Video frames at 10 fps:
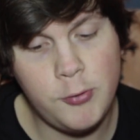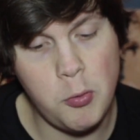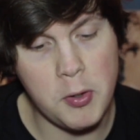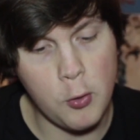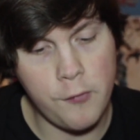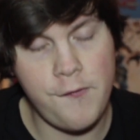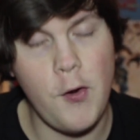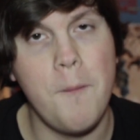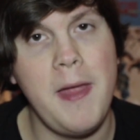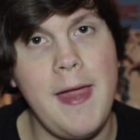do a good
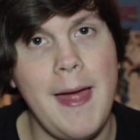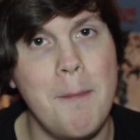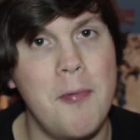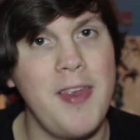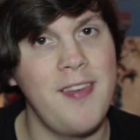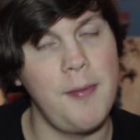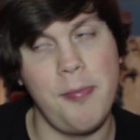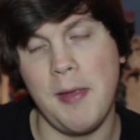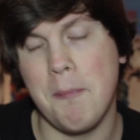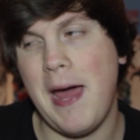film here and bring
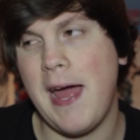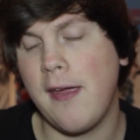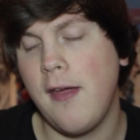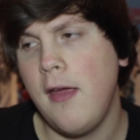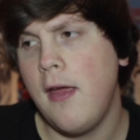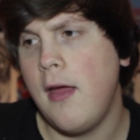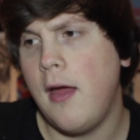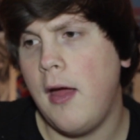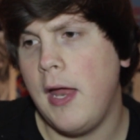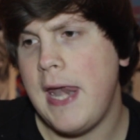something back.
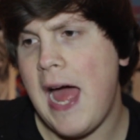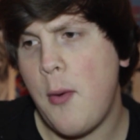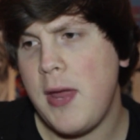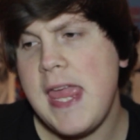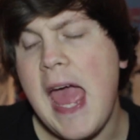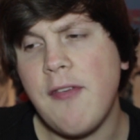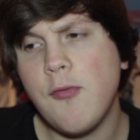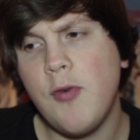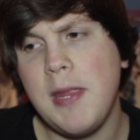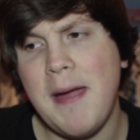Now, he
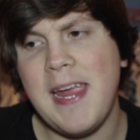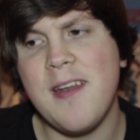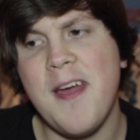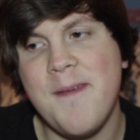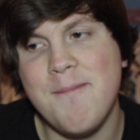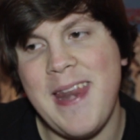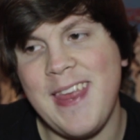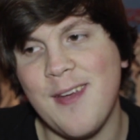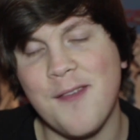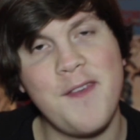hasn't really made
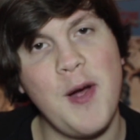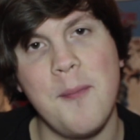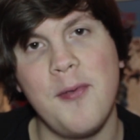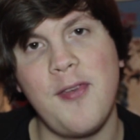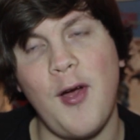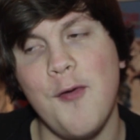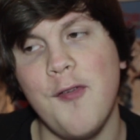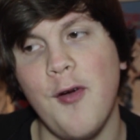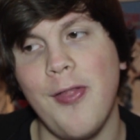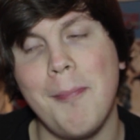many good films
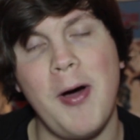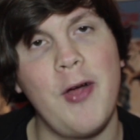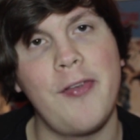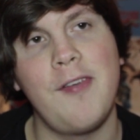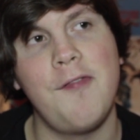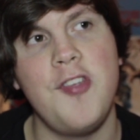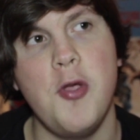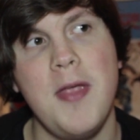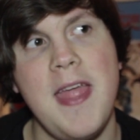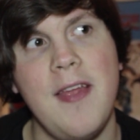over the past
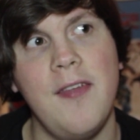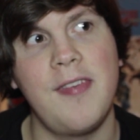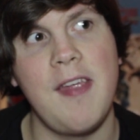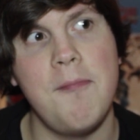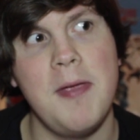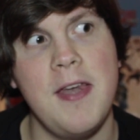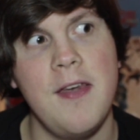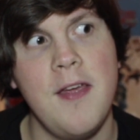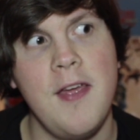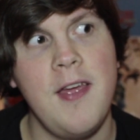few years. They've
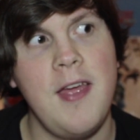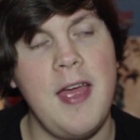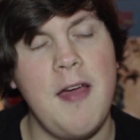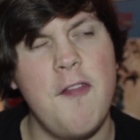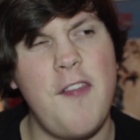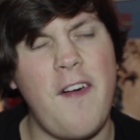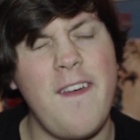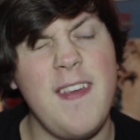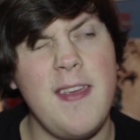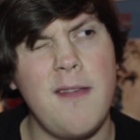been
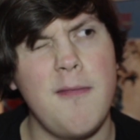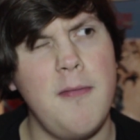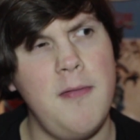very